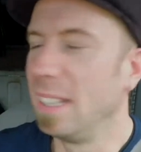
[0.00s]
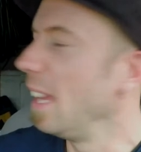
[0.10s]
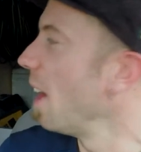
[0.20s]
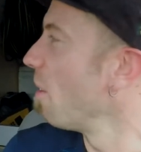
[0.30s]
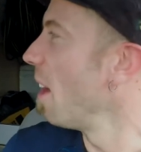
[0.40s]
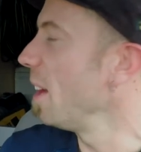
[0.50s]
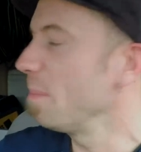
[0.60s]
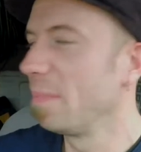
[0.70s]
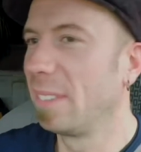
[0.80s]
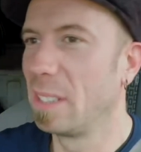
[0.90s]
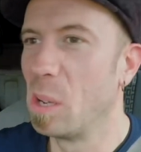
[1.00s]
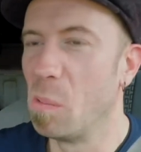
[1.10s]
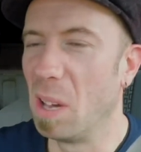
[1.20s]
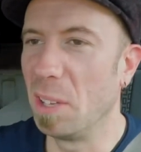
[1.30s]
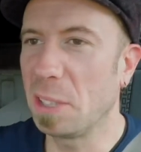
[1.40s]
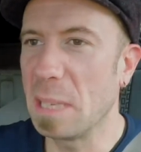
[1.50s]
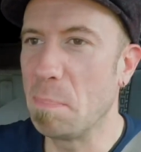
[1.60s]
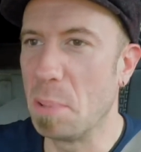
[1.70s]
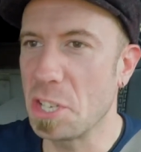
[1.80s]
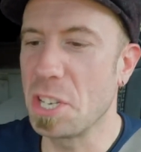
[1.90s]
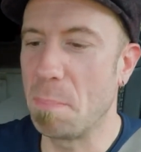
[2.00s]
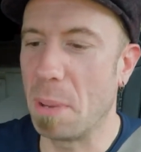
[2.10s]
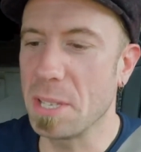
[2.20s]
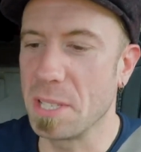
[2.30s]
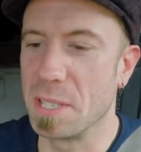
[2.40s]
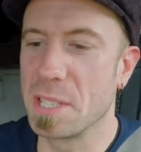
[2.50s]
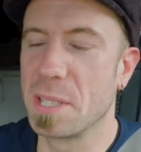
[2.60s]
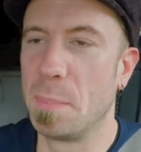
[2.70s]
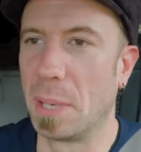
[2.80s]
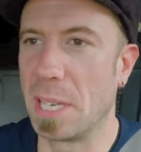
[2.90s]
Yeah, right. Well, you can push the buttons, but